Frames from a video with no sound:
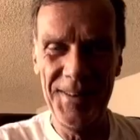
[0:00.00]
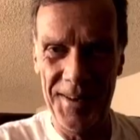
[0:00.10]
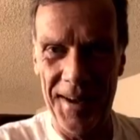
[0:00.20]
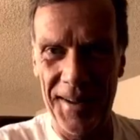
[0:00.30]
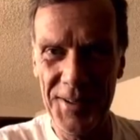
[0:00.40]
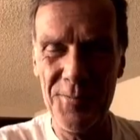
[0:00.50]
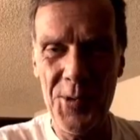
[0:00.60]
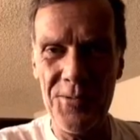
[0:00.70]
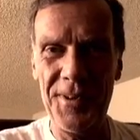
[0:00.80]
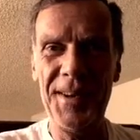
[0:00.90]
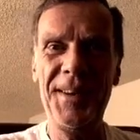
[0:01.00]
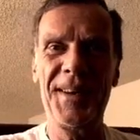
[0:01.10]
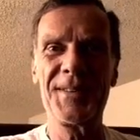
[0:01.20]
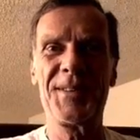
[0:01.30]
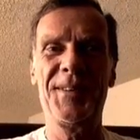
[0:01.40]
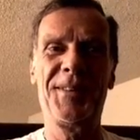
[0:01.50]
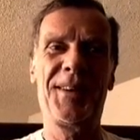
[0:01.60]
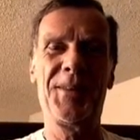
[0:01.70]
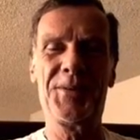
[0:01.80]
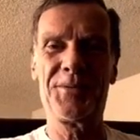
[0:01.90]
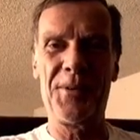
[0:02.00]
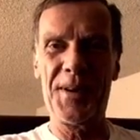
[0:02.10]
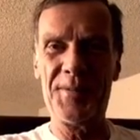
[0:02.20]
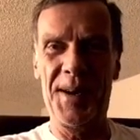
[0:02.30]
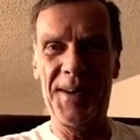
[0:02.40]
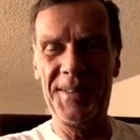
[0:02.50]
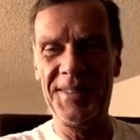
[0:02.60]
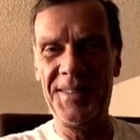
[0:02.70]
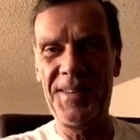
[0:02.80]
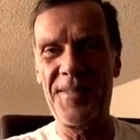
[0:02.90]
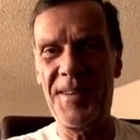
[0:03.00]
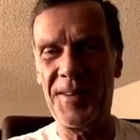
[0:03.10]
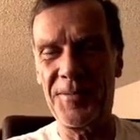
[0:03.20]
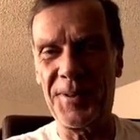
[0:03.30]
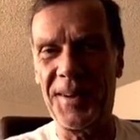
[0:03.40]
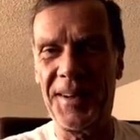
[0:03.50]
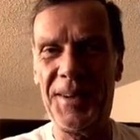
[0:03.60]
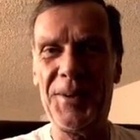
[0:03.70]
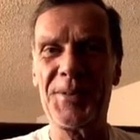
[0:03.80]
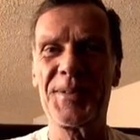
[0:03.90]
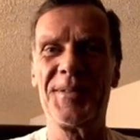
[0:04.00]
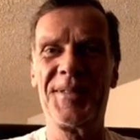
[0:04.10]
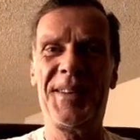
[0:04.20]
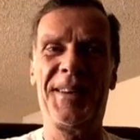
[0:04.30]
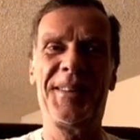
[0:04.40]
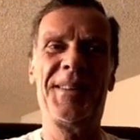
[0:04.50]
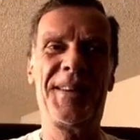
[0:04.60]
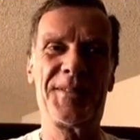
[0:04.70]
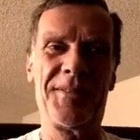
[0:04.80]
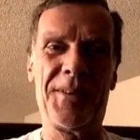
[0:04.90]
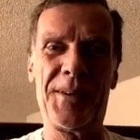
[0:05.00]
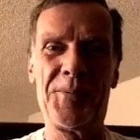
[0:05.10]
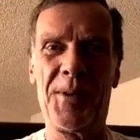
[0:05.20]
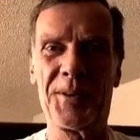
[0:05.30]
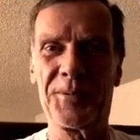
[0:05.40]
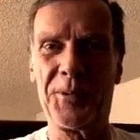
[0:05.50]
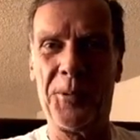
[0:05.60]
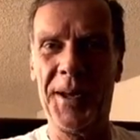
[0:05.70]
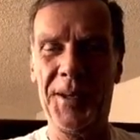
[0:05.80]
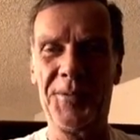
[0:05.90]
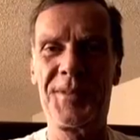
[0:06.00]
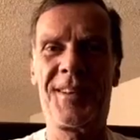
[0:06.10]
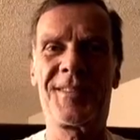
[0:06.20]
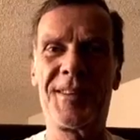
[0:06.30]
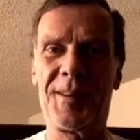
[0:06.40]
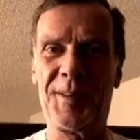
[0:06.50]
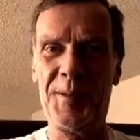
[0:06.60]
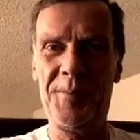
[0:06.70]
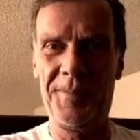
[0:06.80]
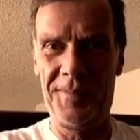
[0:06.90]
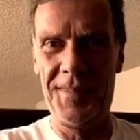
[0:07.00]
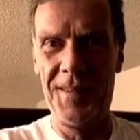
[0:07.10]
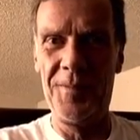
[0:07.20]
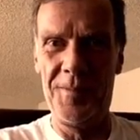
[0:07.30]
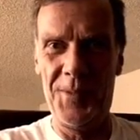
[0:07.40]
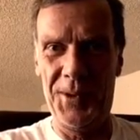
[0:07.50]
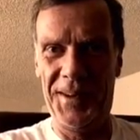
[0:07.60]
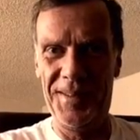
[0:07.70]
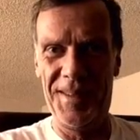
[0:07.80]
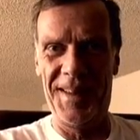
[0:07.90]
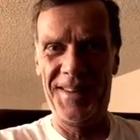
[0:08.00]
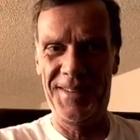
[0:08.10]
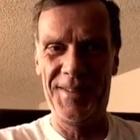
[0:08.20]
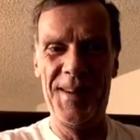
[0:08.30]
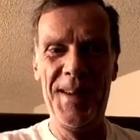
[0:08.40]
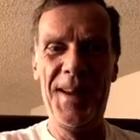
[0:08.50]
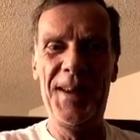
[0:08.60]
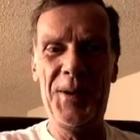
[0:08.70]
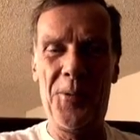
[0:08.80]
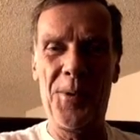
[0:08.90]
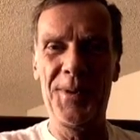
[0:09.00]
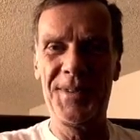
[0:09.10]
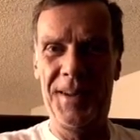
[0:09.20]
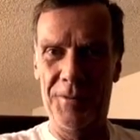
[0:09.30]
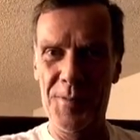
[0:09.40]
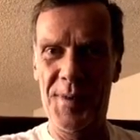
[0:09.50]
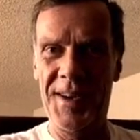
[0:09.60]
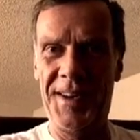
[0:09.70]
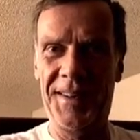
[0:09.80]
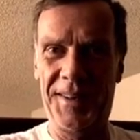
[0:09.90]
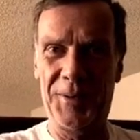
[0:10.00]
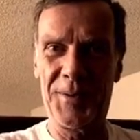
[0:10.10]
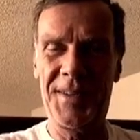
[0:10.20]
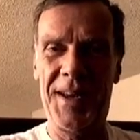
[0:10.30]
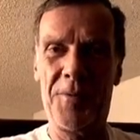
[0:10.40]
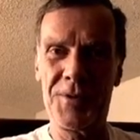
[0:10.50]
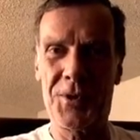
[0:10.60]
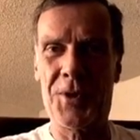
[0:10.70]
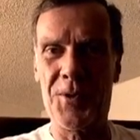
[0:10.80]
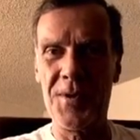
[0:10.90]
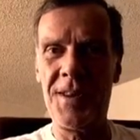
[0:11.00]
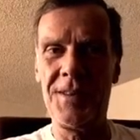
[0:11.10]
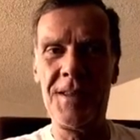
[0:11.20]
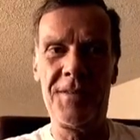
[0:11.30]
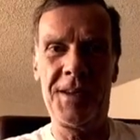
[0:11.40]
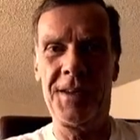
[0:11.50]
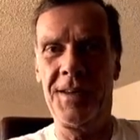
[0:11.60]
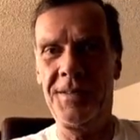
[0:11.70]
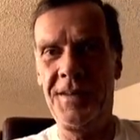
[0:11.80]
God's movie, as a close friend of mine, I've had him for a lot of years, said, and he has a very wonderful way of succinctly putting things into words that everybody can understand, which you're currently living in,